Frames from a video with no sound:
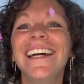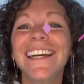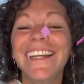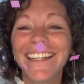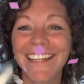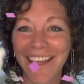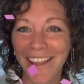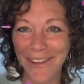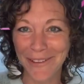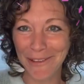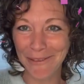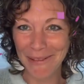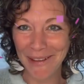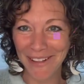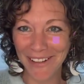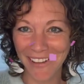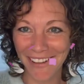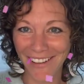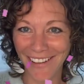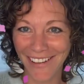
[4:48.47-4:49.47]
Now that we've made
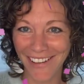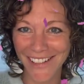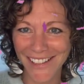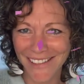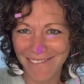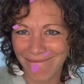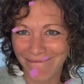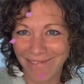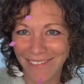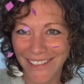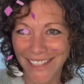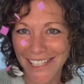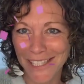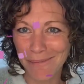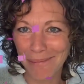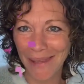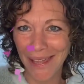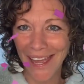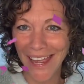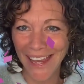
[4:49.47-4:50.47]
our claws, let's
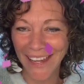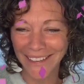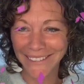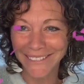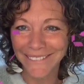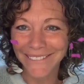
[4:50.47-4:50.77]
play.